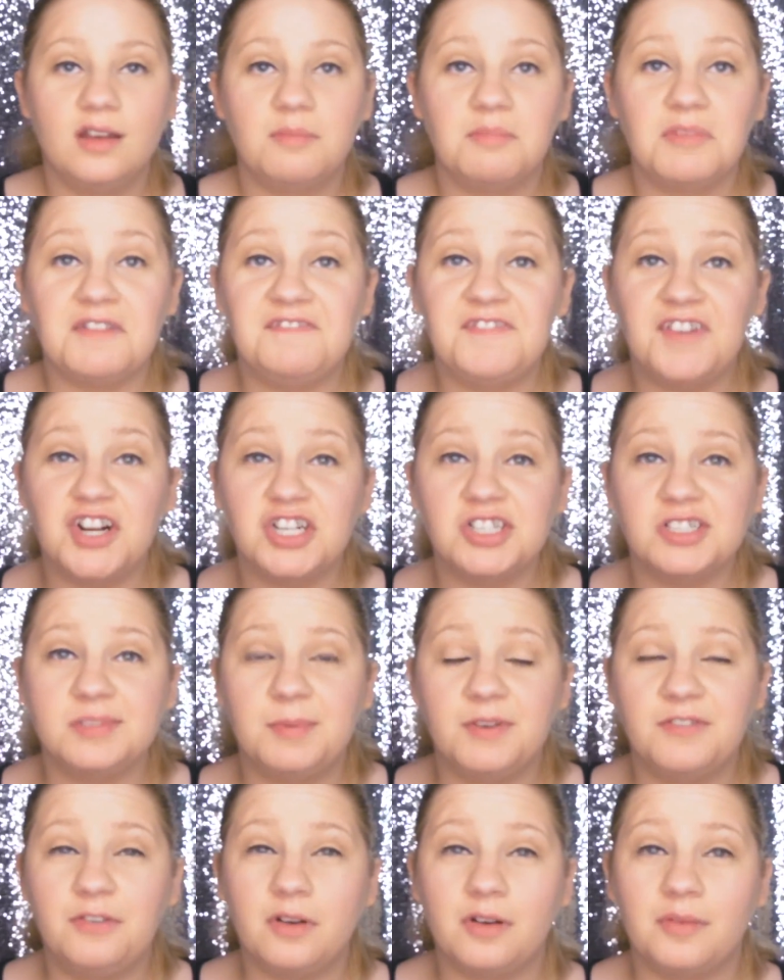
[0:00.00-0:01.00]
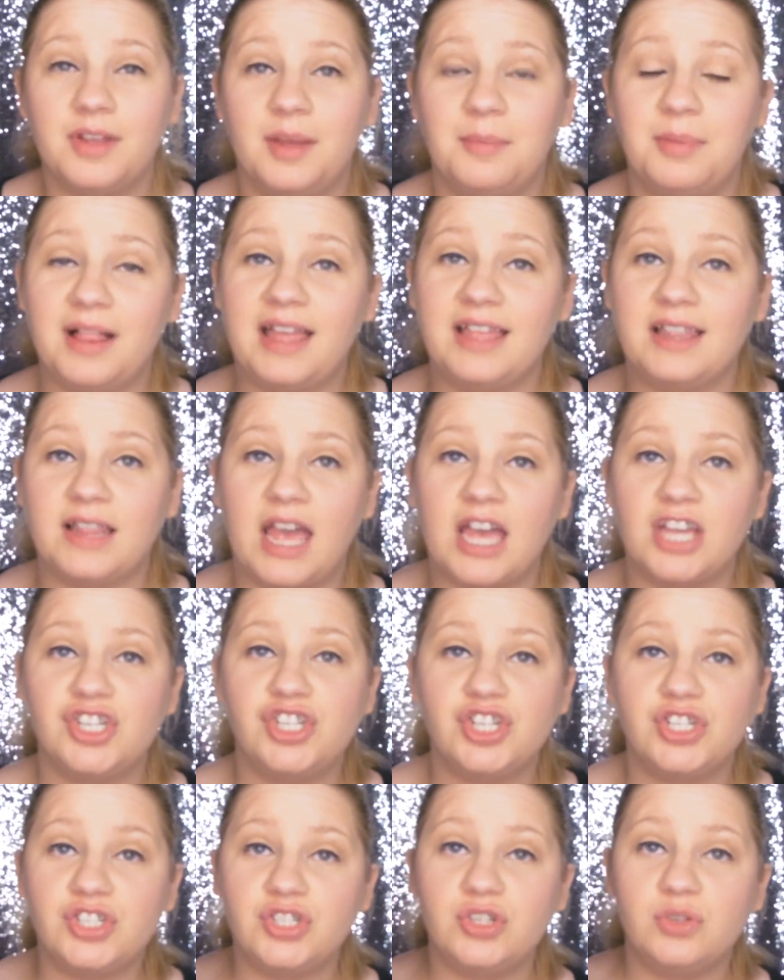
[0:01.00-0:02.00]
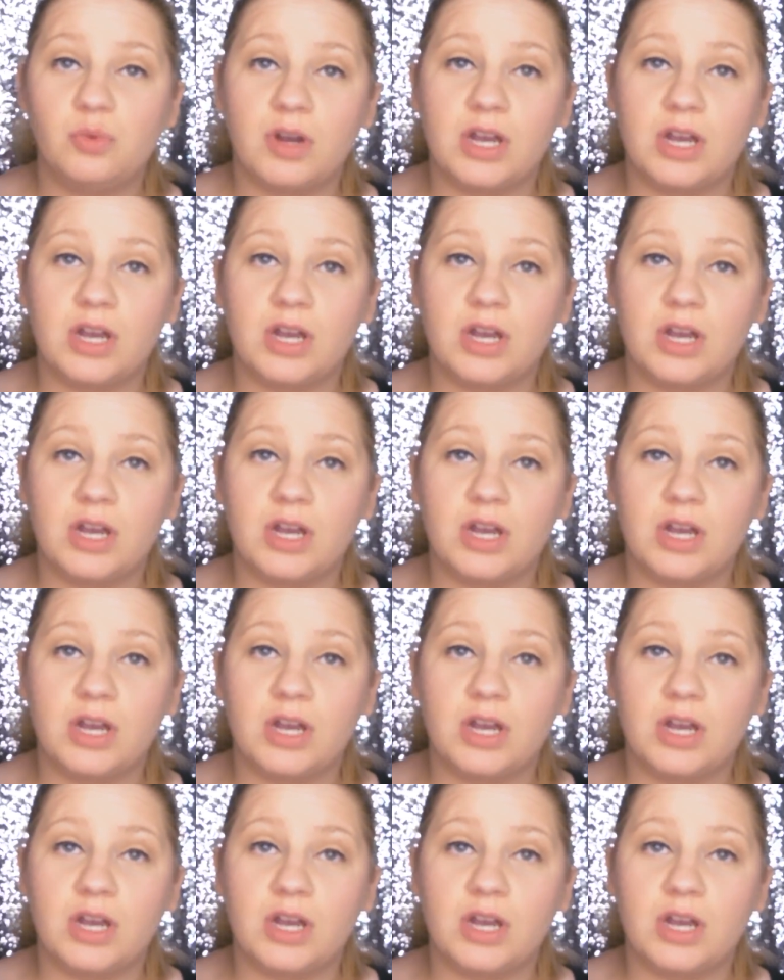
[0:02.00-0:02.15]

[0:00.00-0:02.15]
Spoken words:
But first, before we apply lashes, you